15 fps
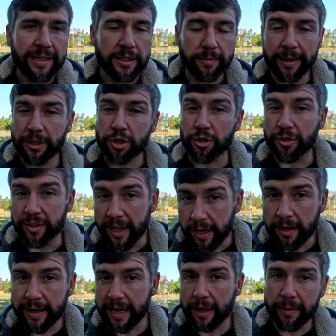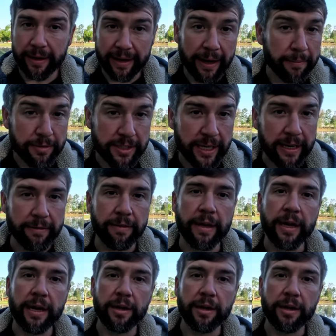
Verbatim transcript: to make sure they're kept safe.